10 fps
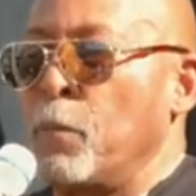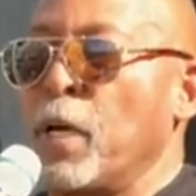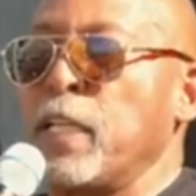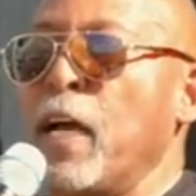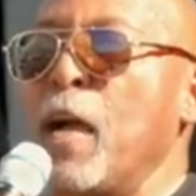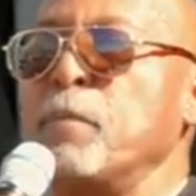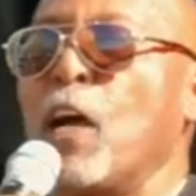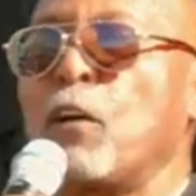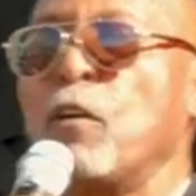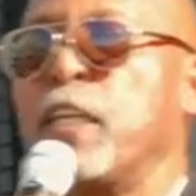But I'm
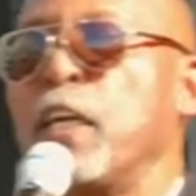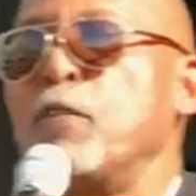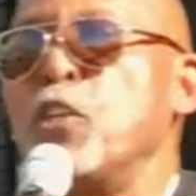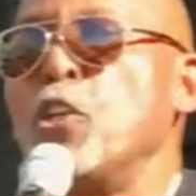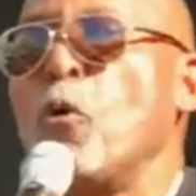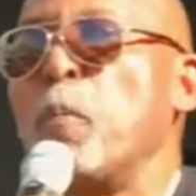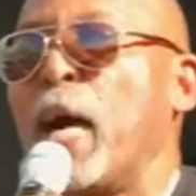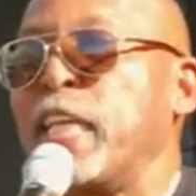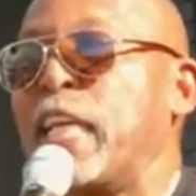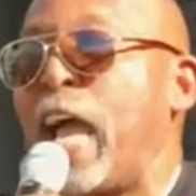not going to give
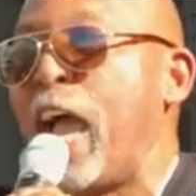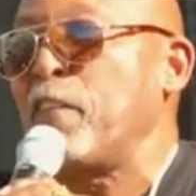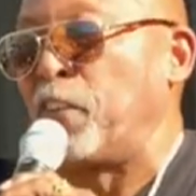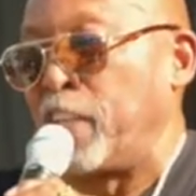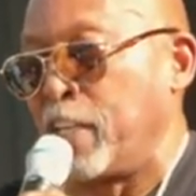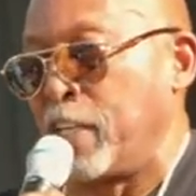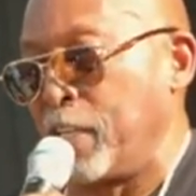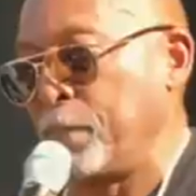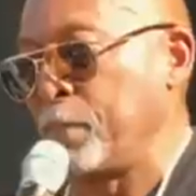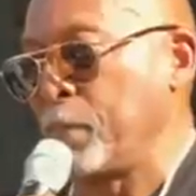nobody Africa.
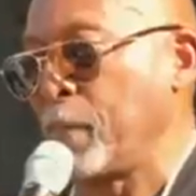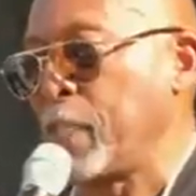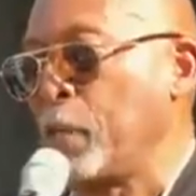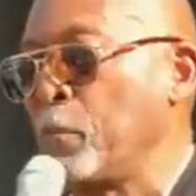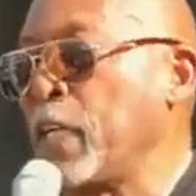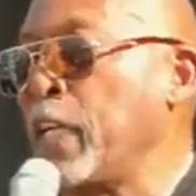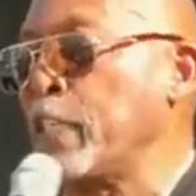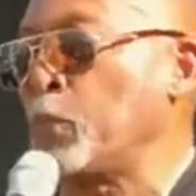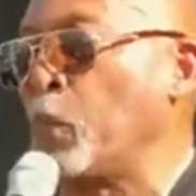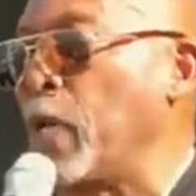But
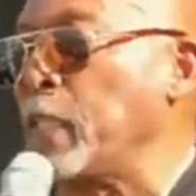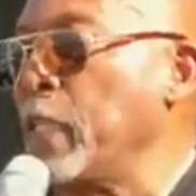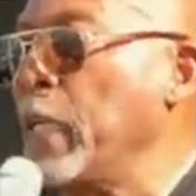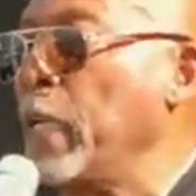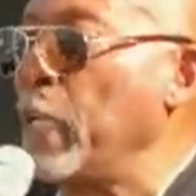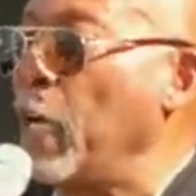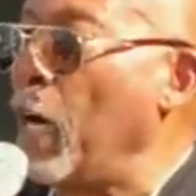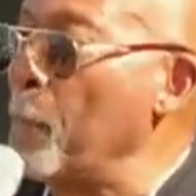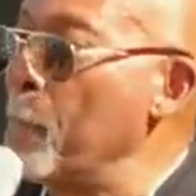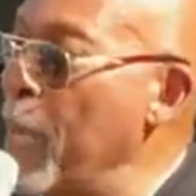guess what?
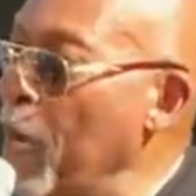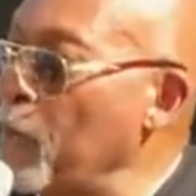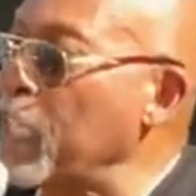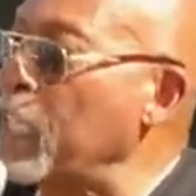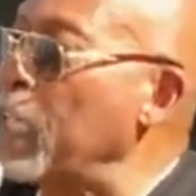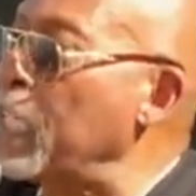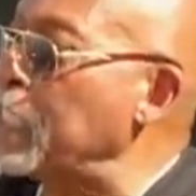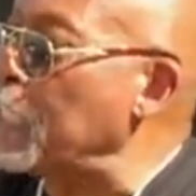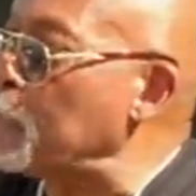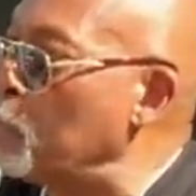America
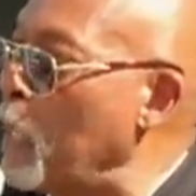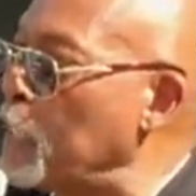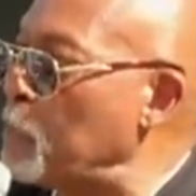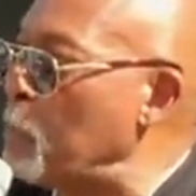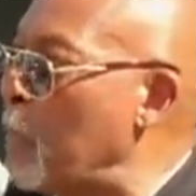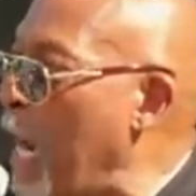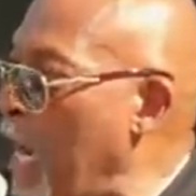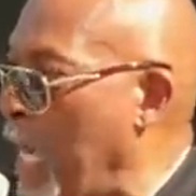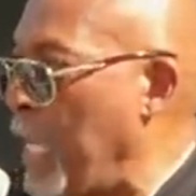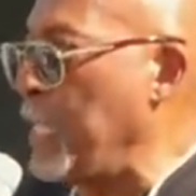is as much
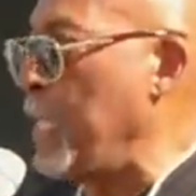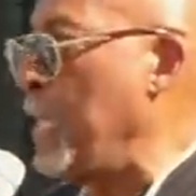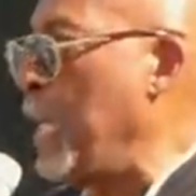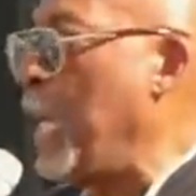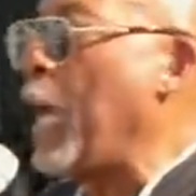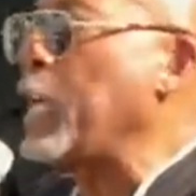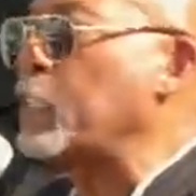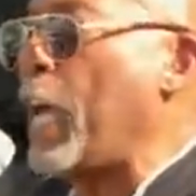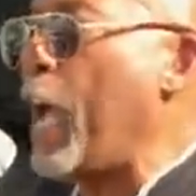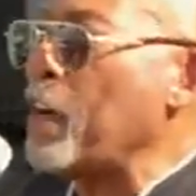mine
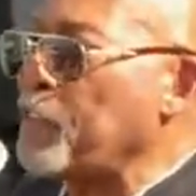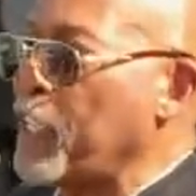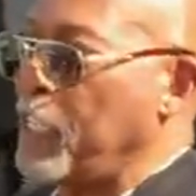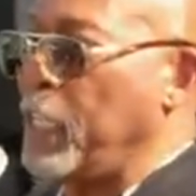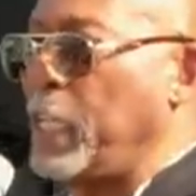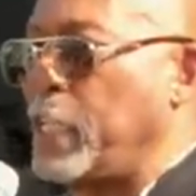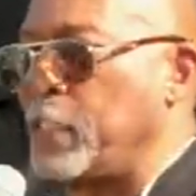as Africa is.